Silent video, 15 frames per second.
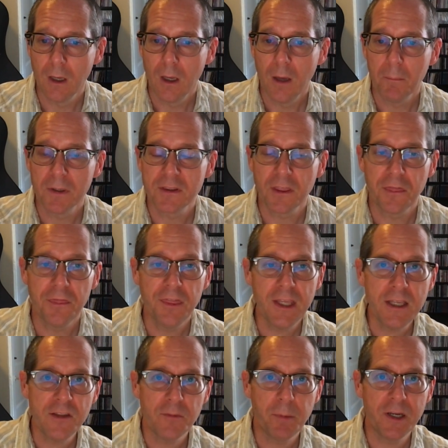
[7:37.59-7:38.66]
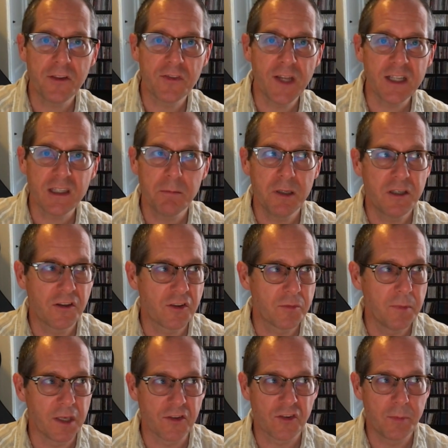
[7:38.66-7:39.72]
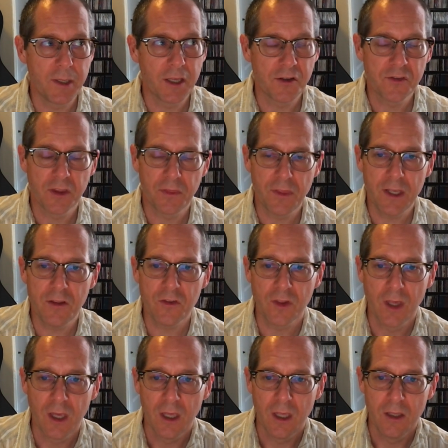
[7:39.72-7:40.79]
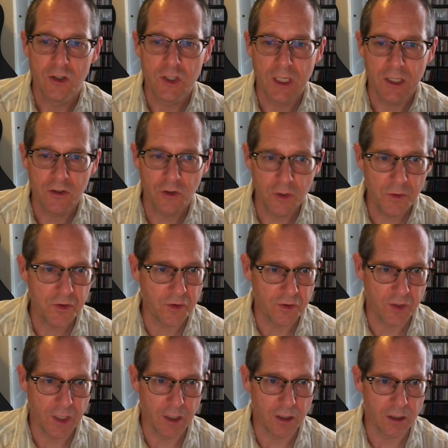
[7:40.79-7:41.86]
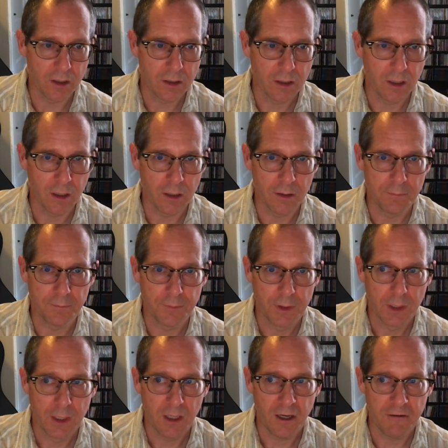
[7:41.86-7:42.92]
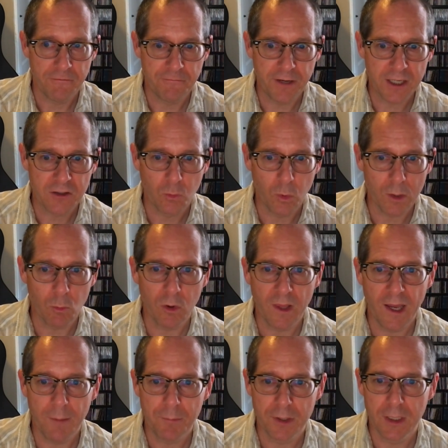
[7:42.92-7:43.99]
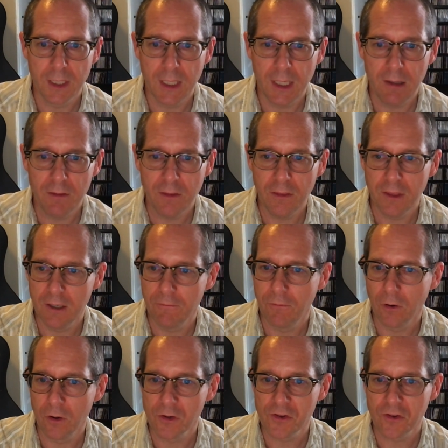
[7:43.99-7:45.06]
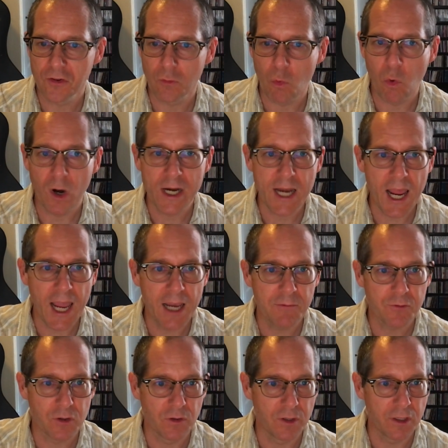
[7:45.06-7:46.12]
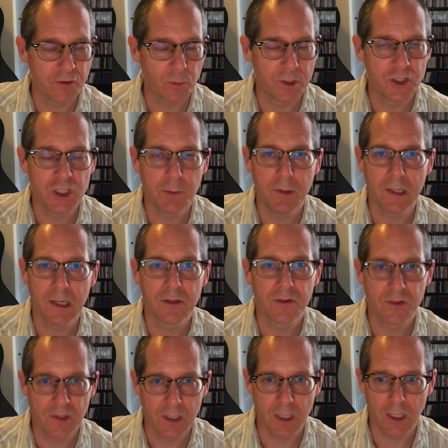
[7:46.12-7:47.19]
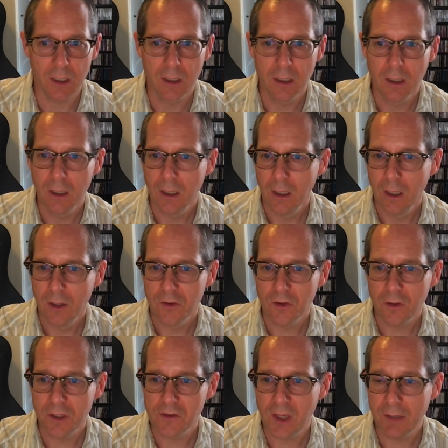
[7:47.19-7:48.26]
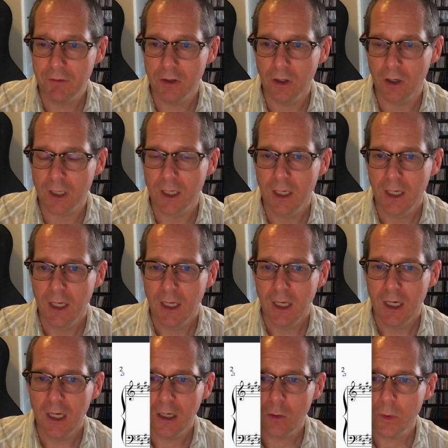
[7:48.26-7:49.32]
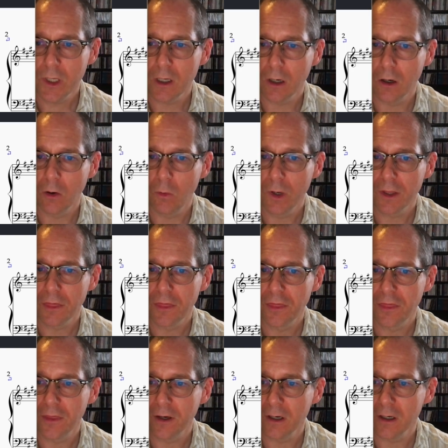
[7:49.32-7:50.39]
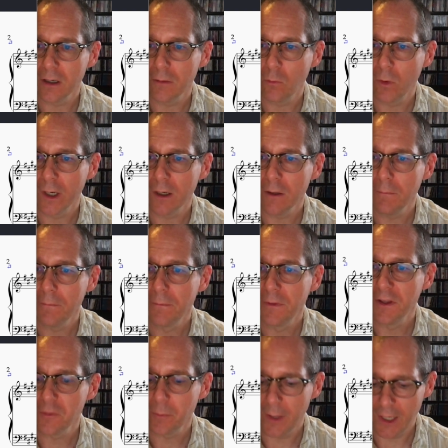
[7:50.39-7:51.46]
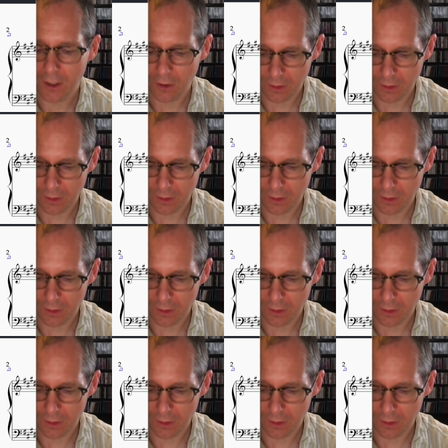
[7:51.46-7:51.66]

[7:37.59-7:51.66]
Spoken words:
But it's not to be dismissed, because the things she introduces here affect what will happen in the verse right after this when she begins singing. So let's have a look. Here we go with, this pattern.